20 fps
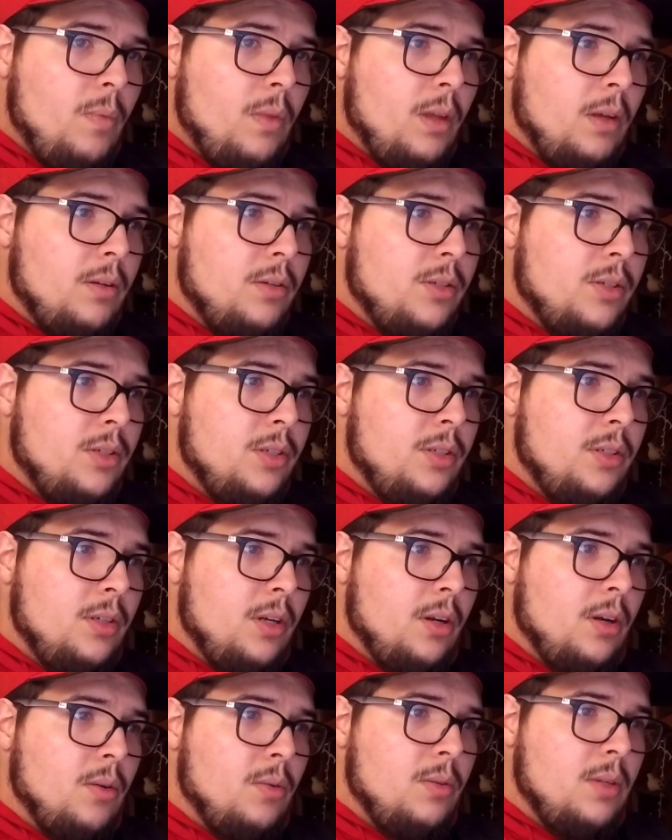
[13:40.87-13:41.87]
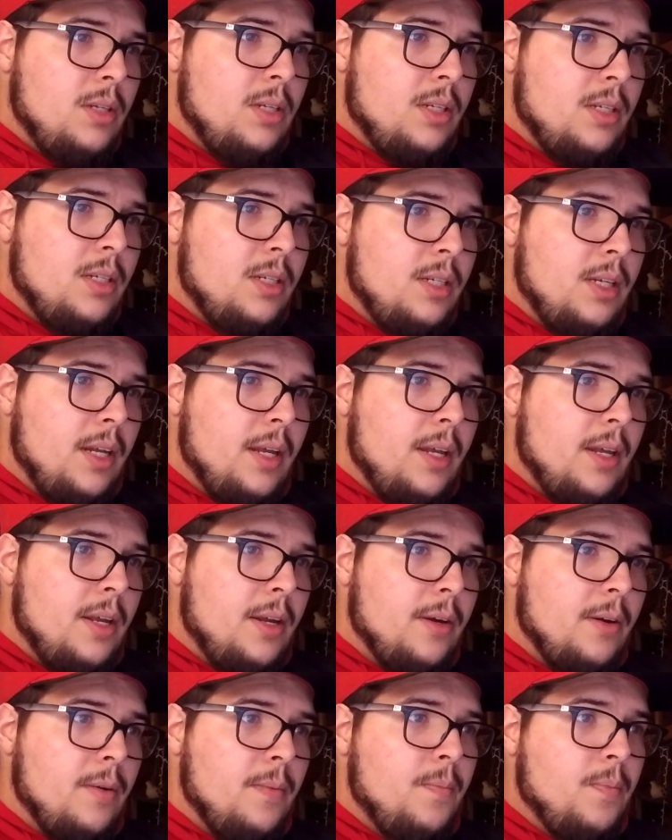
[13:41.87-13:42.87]
So let's see
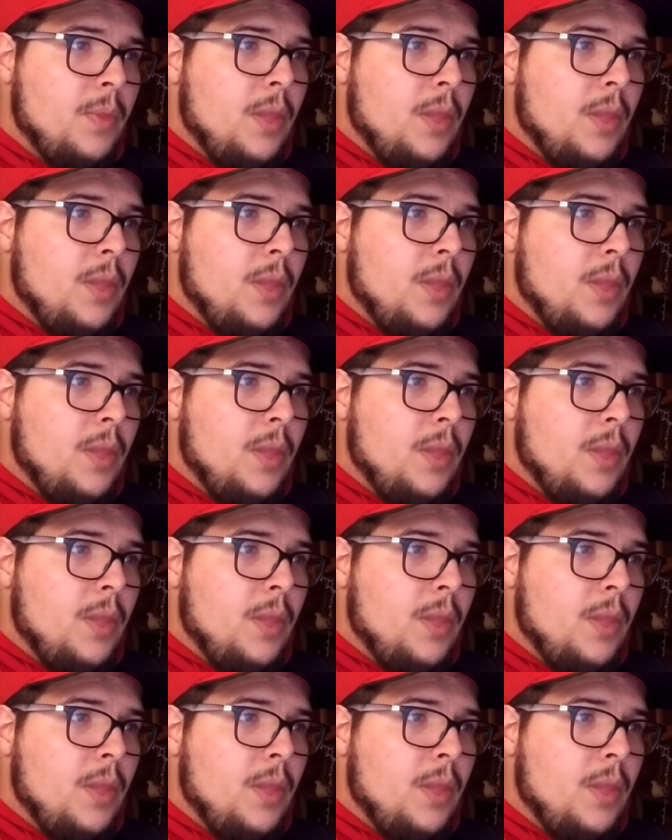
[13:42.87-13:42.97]
here.